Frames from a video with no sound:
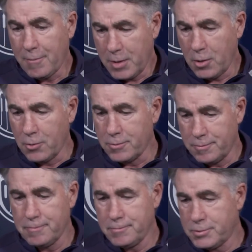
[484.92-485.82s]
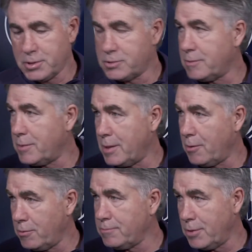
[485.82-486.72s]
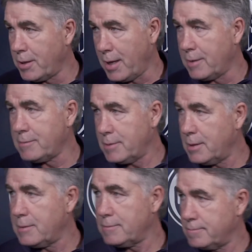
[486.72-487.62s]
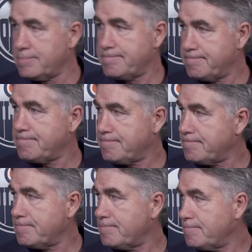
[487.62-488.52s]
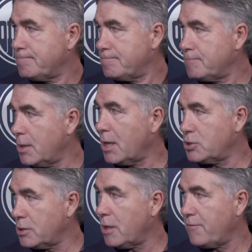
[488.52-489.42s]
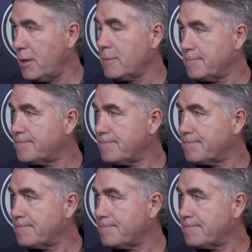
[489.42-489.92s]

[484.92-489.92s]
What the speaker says: I have my own system that I look at and gauge it off that.